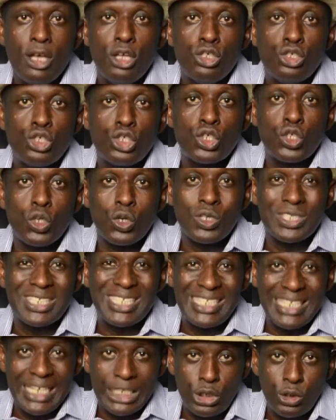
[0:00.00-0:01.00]

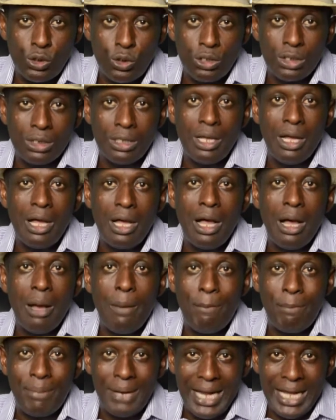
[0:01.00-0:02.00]
Succession
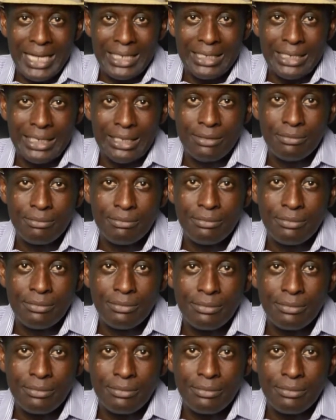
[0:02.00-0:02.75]
planning.